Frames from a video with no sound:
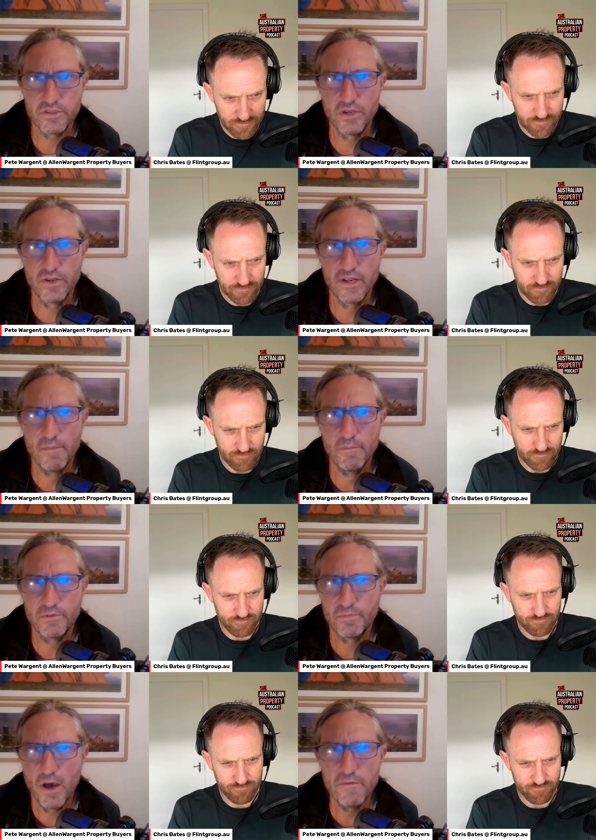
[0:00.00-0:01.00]
Speaker 1: student numbers.
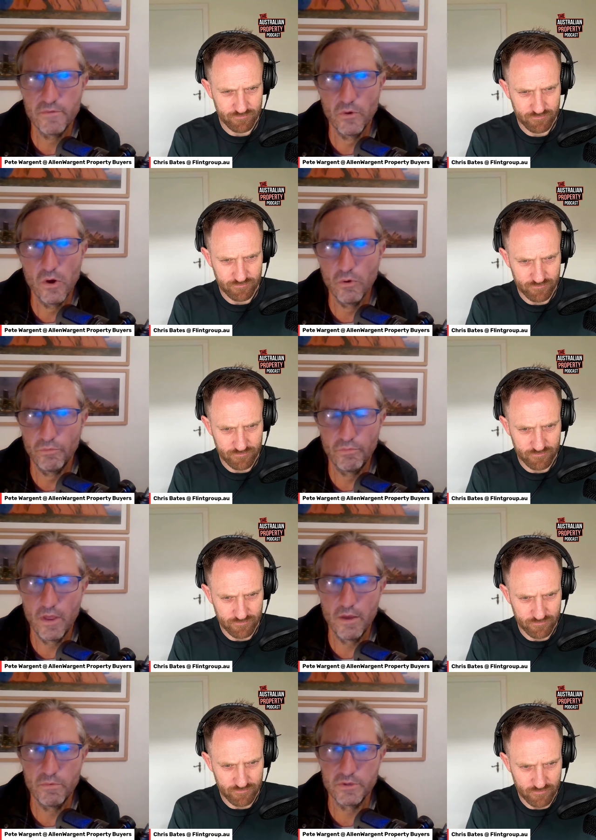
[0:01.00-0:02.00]
But overall,
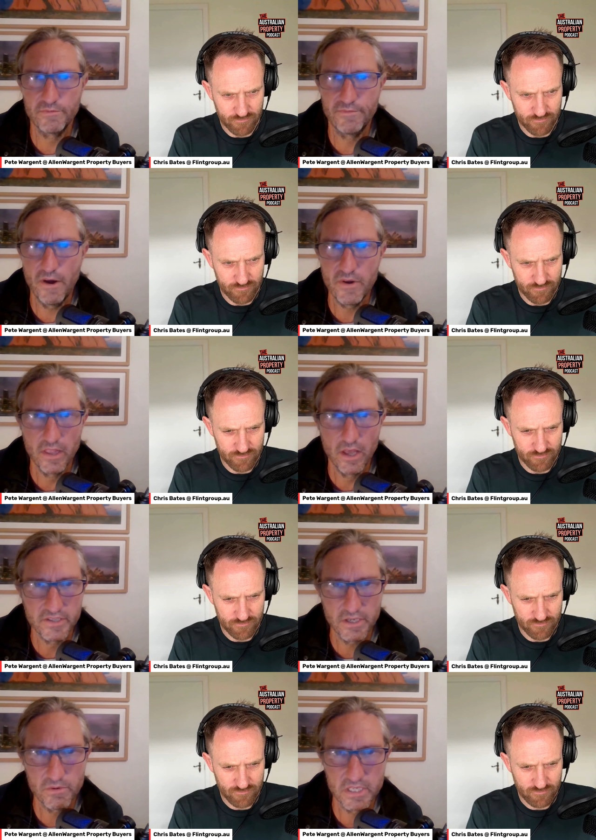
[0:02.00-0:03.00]
it was very light.
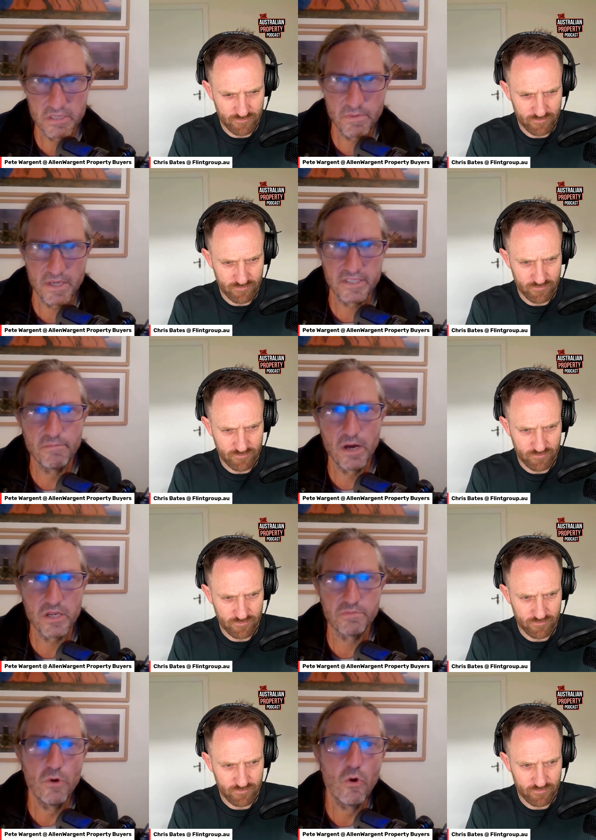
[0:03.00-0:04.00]
I was expecting
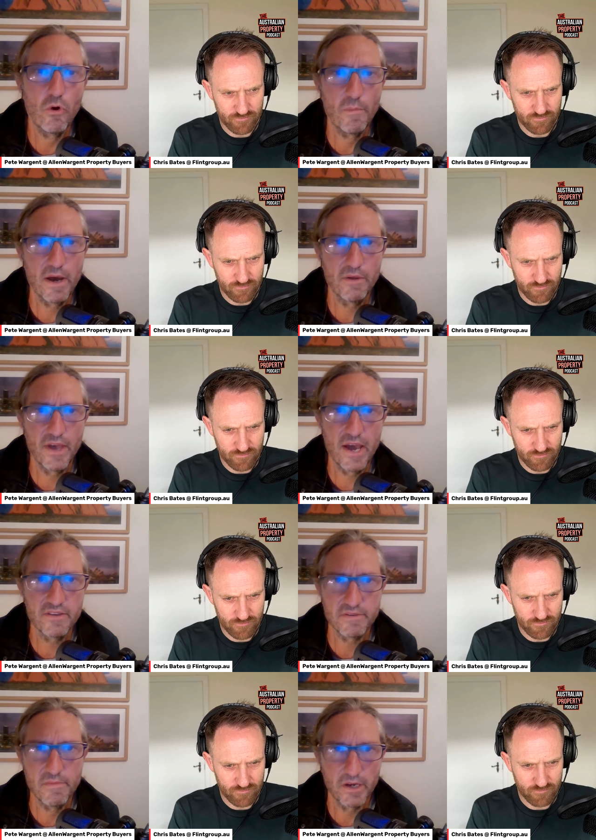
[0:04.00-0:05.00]
much more about the
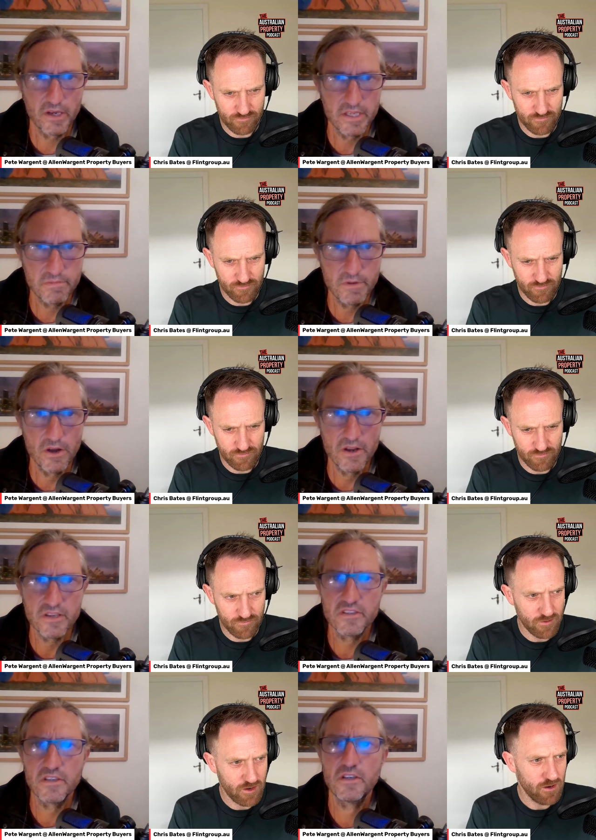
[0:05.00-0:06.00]
housing market, to be
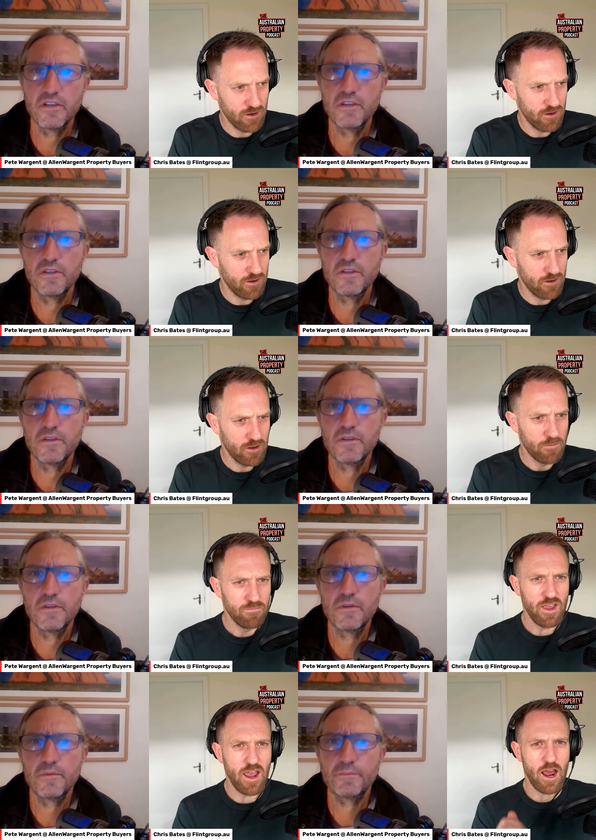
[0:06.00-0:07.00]
Speaker 2: honest.
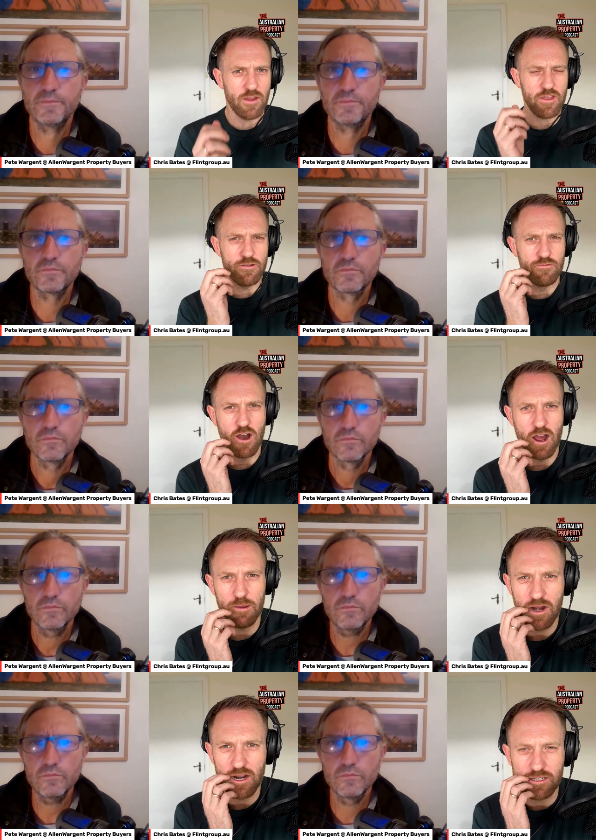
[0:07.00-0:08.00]
Yeah, I think you're right. I
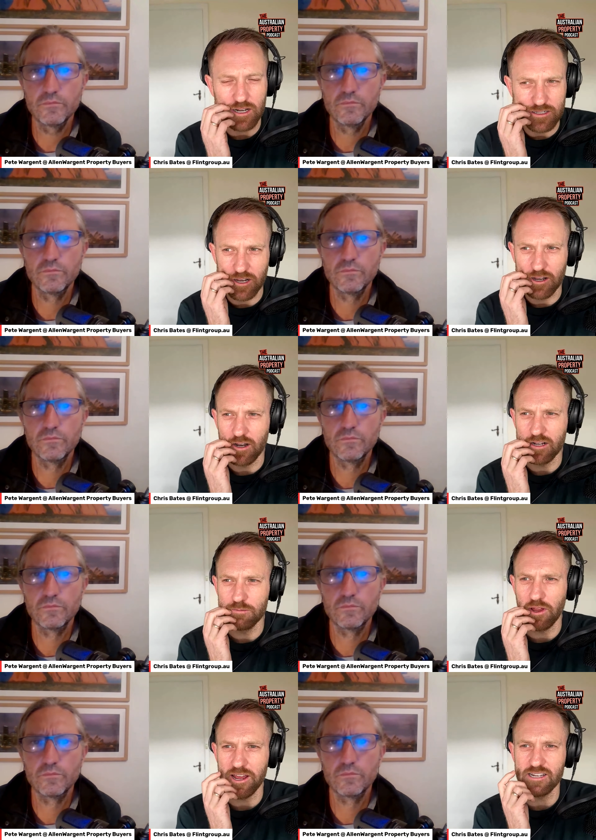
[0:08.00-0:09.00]
mean, it's it's a let's
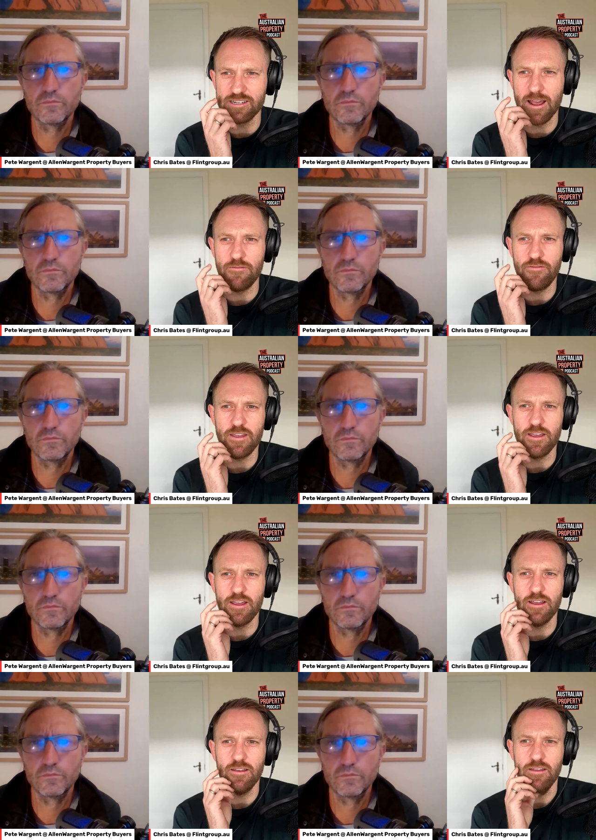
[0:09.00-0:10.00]
play it safe
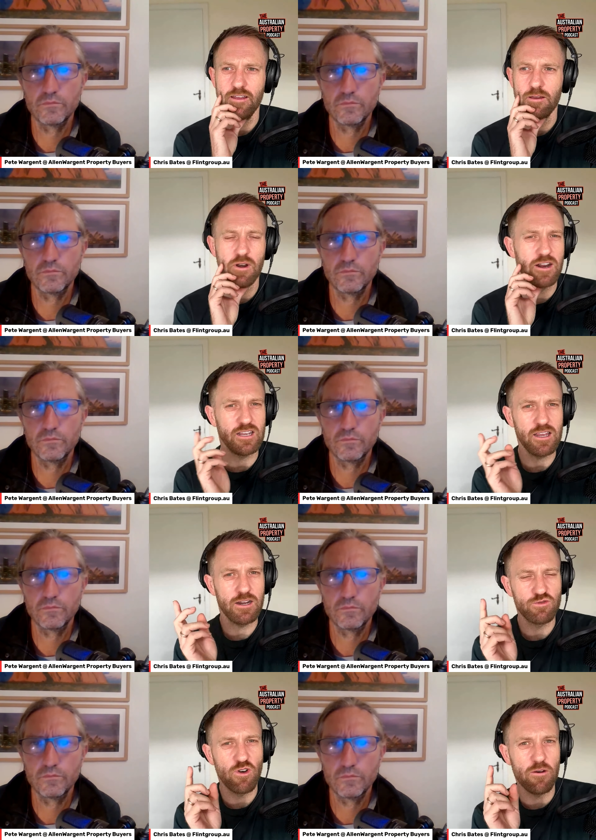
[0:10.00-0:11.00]
here. But I think in
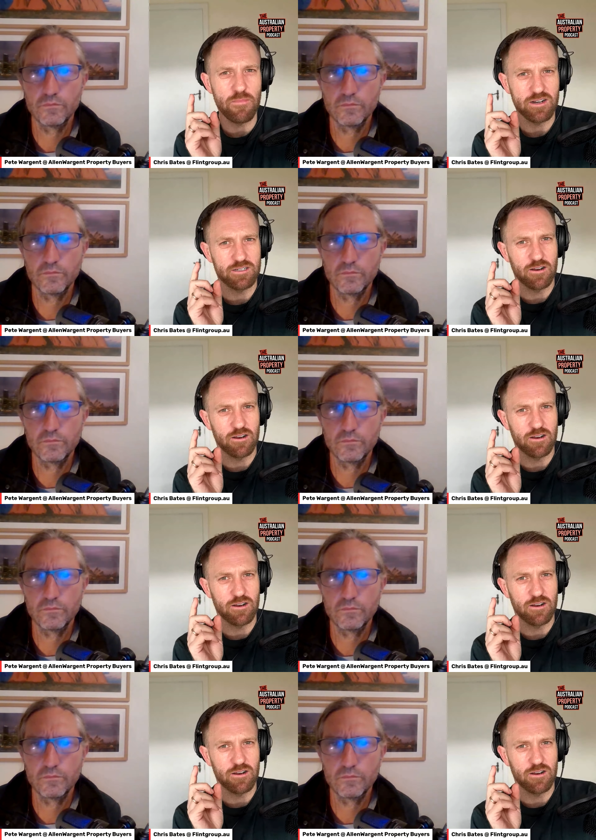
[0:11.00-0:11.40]
12 months'